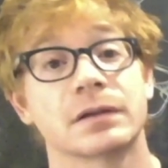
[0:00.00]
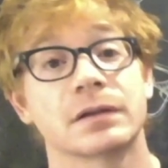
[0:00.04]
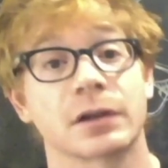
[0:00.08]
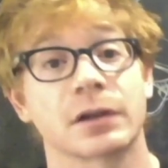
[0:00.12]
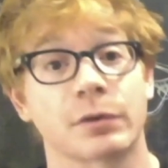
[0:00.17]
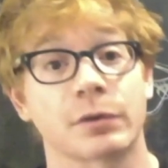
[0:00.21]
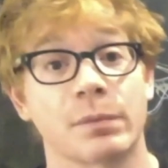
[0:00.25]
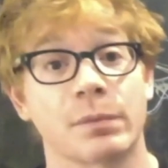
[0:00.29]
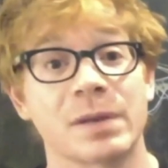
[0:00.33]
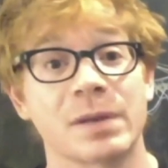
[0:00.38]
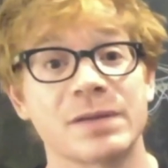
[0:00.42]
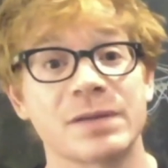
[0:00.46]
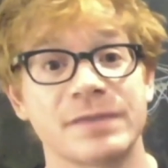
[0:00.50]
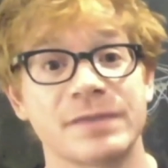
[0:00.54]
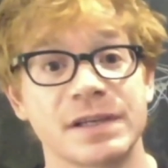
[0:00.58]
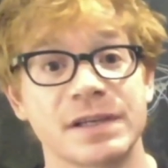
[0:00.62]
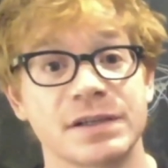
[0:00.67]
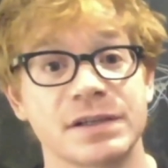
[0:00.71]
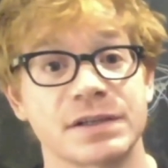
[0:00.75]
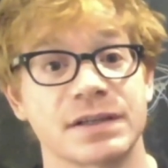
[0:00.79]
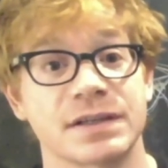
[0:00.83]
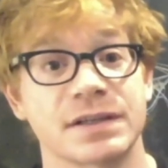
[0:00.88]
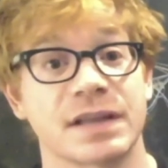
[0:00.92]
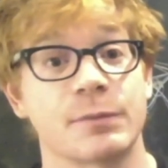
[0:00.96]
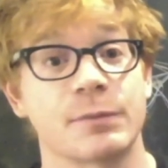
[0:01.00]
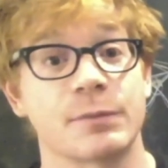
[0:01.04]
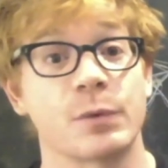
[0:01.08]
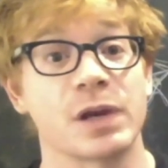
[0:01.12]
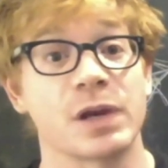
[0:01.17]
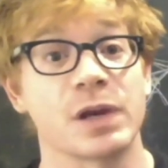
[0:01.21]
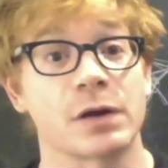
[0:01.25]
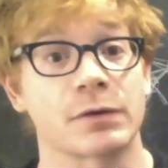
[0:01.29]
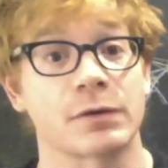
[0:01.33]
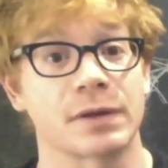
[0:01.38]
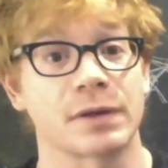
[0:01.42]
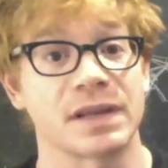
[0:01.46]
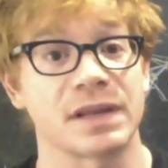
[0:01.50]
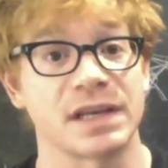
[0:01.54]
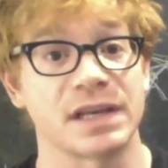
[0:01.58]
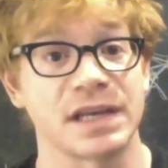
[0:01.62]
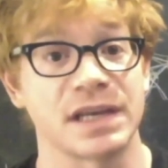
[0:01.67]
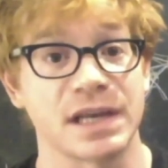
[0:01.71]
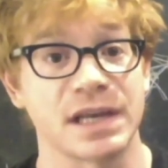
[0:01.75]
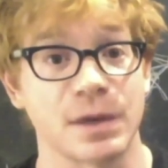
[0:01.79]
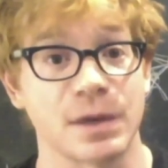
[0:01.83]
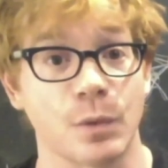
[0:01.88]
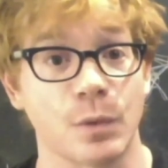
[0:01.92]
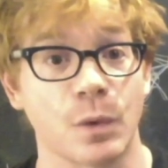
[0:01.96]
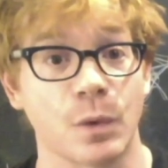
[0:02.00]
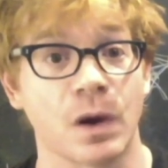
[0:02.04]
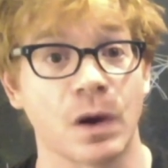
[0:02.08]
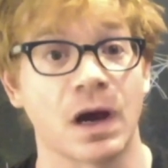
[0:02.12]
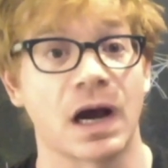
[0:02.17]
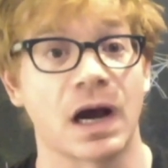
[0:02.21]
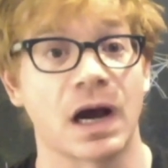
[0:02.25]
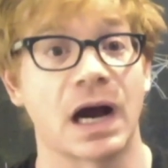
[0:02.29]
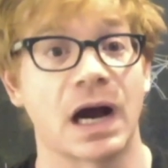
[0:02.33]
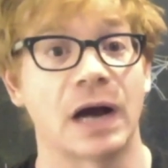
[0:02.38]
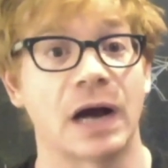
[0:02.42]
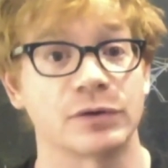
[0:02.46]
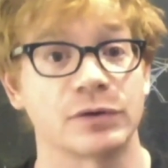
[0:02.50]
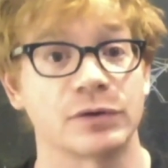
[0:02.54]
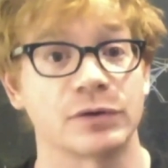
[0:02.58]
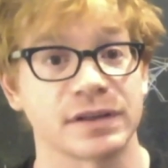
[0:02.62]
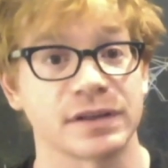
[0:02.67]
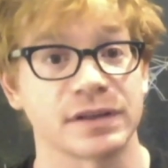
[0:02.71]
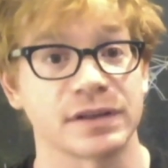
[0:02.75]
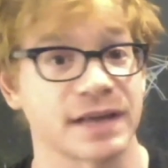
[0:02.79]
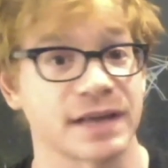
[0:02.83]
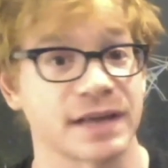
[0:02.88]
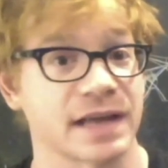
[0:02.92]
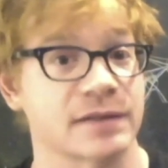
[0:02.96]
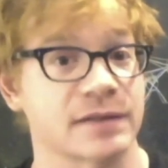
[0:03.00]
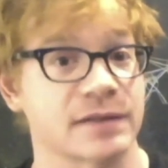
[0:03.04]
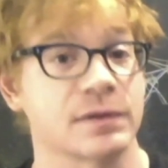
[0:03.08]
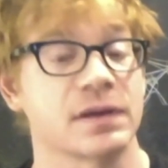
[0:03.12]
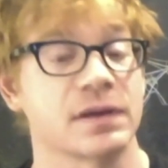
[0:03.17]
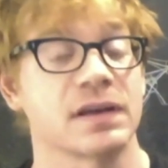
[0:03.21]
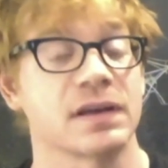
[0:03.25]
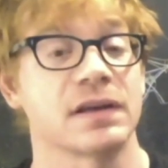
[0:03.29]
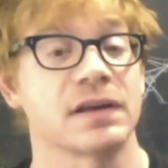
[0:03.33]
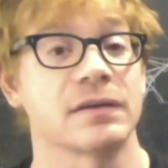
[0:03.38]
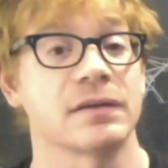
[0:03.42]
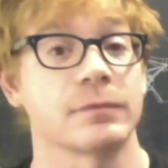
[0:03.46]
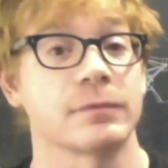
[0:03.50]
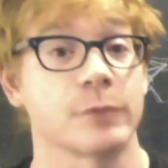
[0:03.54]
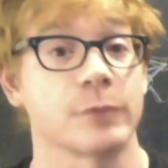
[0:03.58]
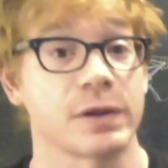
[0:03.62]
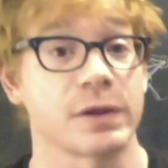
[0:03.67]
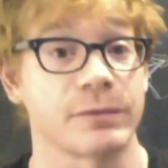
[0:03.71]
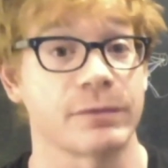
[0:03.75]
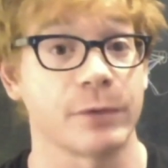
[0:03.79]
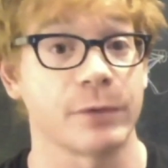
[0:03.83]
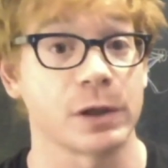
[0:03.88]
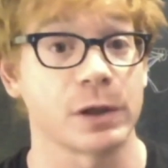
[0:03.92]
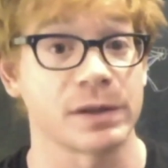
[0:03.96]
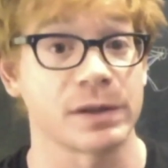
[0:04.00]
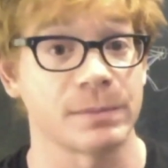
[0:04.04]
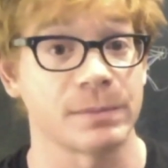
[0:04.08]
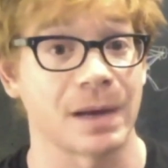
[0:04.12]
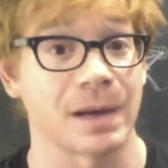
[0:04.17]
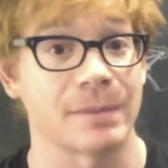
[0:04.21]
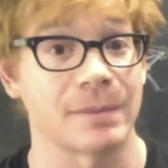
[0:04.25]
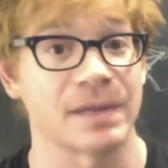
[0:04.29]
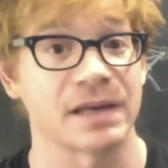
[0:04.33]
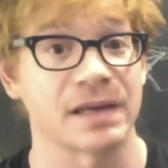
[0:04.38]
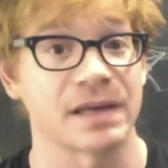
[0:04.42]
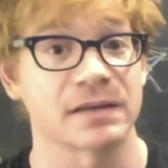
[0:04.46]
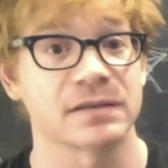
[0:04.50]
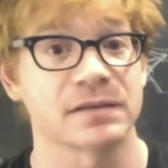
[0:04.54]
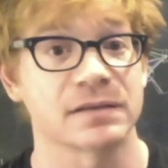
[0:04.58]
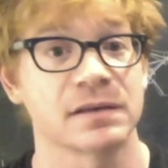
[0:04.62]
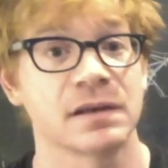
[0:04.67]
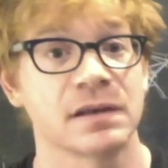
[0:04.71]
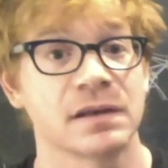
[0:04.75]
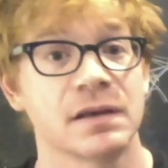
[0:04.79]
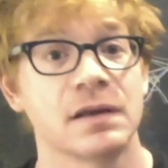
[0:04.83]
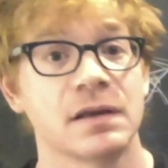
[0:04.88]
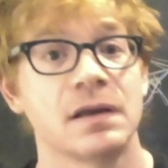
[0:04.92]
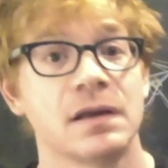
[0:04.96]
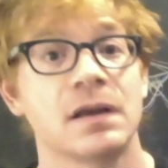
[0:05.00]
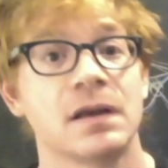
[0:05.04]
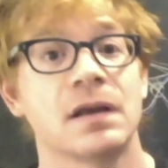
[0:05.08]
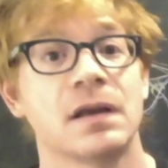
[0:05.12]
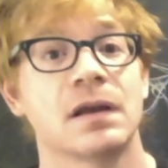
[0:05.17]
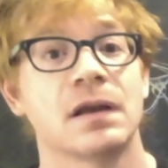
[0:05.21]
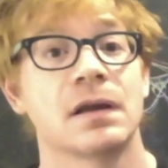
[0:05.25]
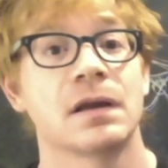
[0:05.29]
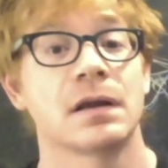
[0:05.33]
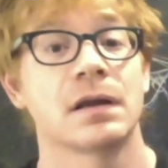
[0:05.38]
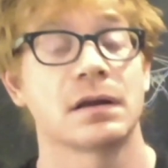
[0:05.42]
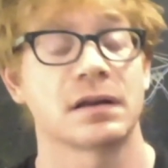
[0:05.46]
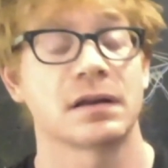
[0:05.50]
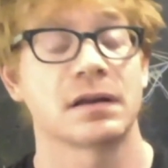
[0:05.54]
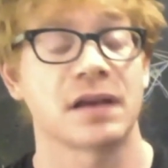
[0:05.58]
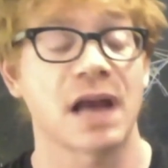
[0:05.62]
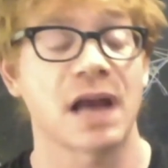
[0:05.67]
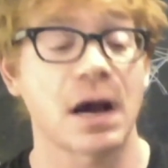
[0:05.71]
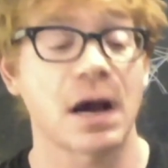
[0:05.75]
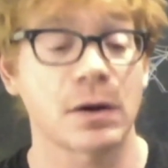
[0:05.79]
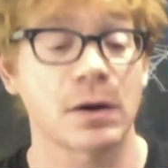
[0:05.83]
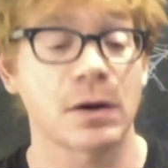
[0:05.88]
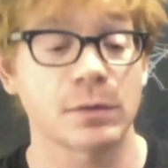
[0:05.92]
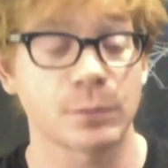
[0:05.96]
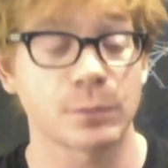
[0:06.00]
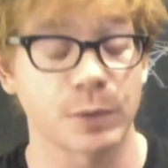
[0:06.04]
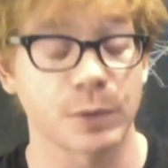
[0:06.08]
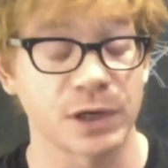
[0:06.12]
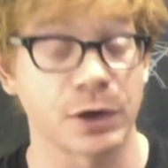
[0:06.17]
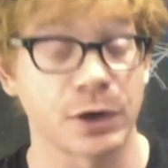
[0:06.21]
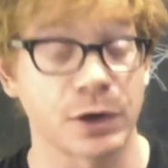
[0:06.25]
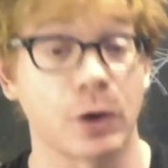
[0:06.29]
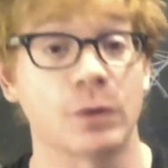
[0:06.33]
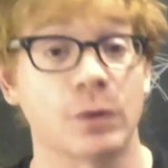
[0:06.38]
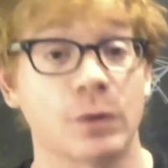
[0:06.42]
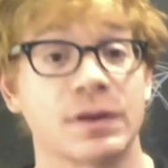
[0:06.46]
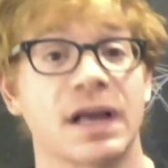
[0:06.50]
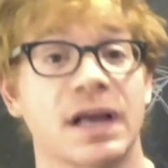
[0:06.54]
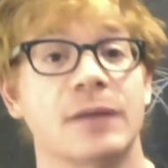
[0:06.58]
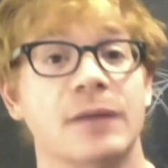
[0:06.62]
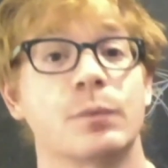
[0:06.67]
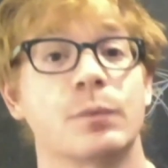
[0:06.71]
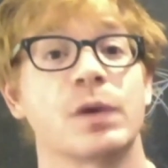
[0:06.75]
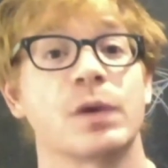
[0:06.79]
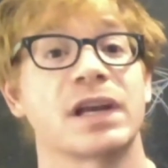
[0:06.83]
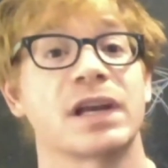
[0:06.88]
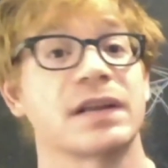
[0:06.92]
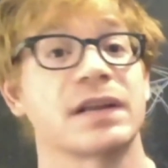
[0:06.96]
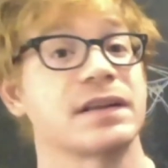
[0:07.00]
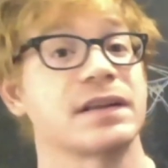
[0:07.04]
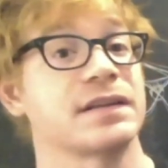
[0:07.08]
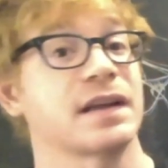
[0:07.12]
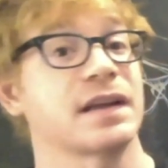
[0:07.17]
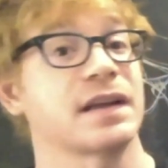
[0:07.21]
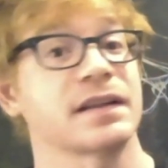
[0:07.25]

robust features that we already knew how to detect with folding mappings, now we know that we can detect